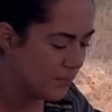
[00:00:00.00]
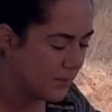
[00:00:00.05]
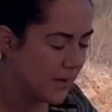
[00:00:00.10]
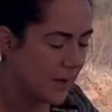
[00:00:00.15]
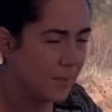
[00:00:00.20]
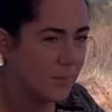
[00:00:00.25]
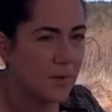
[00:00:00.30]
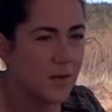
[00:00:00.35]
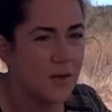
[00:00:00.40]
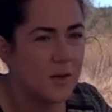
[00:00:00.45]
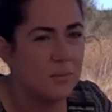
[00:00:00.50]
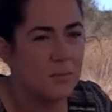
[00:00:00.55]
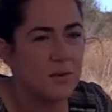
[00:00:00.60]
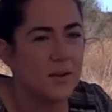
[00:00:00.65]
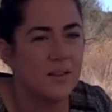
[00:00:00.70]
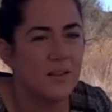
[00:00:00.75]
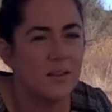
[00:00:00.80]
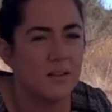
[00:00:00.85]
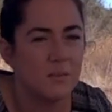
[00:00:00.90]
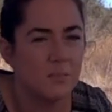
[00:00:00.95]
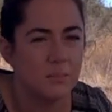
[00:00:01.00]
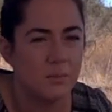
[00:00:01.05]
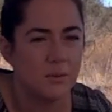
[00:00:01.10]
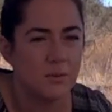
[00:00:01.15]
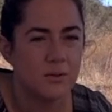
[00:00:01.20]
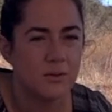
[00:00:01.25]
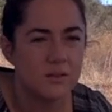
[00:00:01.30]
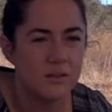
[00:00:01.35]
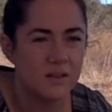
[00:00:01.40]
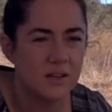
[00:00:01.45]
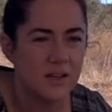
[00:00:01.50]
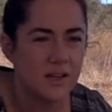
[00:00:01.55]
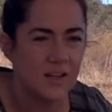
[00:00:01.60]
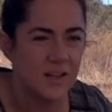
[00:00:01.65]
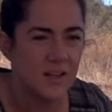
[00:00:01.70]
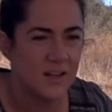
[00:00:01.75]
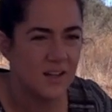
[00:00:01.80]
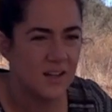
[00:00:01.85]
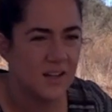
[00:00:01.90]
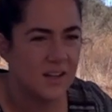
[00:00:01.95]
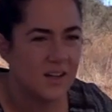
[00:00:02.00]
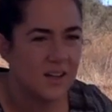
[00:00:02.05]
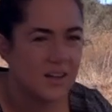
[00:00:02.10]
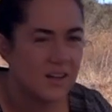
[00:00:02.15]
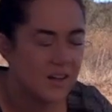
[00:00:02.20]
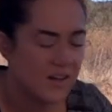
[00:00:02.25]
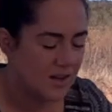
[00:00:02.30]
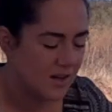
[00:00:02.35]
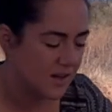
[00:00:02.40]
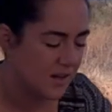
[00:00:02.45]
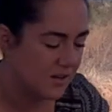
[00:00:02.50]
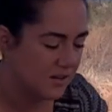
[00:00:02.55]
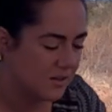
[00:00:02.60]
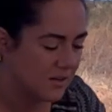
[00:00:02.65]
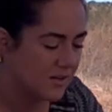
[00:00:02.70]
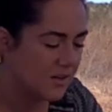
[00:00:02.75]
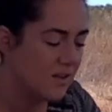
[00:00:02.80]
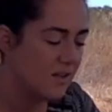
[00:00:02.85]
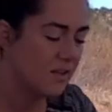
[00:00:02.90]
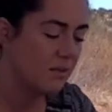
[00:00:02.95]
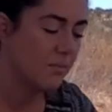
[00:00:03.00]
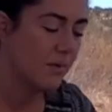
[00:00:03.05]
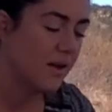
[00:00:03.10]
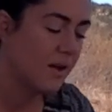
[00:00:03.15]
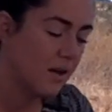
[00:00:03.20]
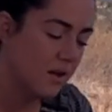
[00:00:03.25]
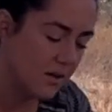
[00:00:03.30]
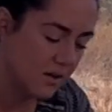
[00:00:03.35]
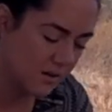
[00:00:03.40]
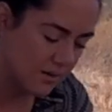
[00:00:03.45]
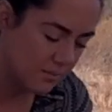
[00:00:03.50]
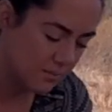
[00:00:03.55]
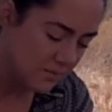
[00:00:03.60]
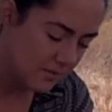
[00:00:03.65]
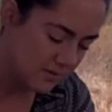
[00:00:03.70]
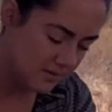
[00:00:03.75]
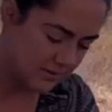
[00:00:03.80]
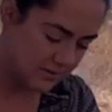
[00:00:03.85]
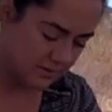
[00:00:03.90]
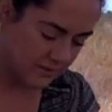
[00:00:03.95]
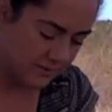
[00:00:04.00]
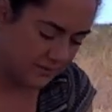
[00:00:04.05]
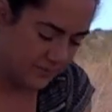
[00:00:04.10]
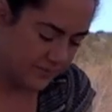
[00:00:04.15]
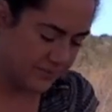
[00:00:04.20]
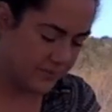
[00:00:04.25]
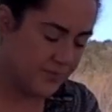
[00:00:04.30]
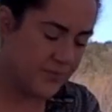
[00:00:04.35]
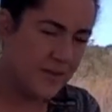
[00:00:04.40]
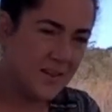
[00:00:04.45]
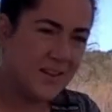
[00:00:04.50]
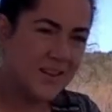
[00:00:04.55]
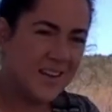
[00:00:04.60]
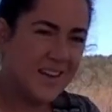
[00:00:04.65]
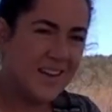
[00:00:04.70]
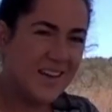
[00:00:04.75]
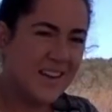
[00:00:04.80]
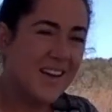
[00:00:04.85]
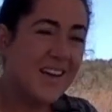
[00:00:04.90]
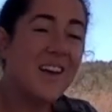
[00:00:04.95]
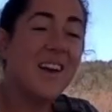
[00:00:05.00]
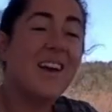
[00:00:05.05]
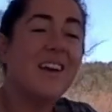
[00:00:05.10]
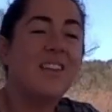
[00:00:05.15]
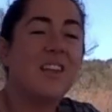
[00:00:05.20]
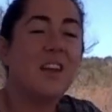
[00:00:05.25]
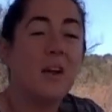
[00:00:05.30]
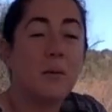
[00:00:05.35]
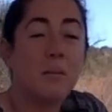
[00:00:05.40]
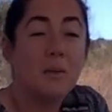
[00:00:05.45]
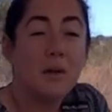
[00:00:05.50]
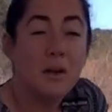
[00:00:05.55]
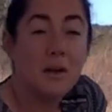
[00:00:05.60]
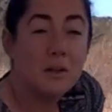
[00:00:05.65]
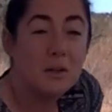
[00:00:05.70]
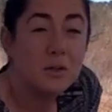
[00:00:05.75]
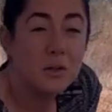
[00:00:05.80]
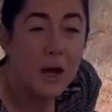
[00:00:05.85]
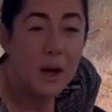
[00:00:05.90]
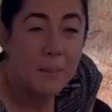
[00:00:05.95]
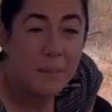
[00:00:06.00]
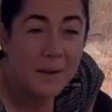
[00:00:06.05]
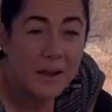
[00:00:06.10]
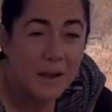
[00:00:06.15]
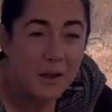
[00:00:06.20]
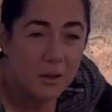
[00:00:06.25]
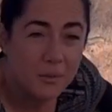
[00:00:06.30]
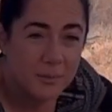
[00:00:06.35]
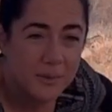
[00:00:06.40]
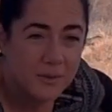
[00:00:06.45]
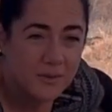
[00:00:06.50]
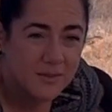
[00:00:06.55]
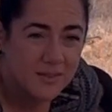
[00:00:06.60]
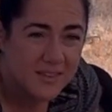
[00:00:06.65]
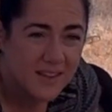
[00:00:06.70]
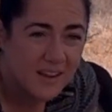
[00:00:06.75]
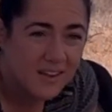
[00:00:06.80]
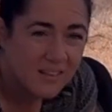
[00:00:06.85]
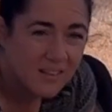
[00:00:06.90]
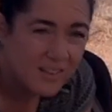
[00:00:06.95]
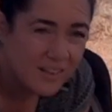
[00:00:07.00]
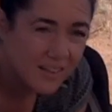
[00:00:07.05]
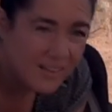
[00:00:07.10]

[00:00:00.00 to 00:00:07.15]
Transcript: I'm going to bring this bolster underneath my arms. And then I'm going to drop my elbows down.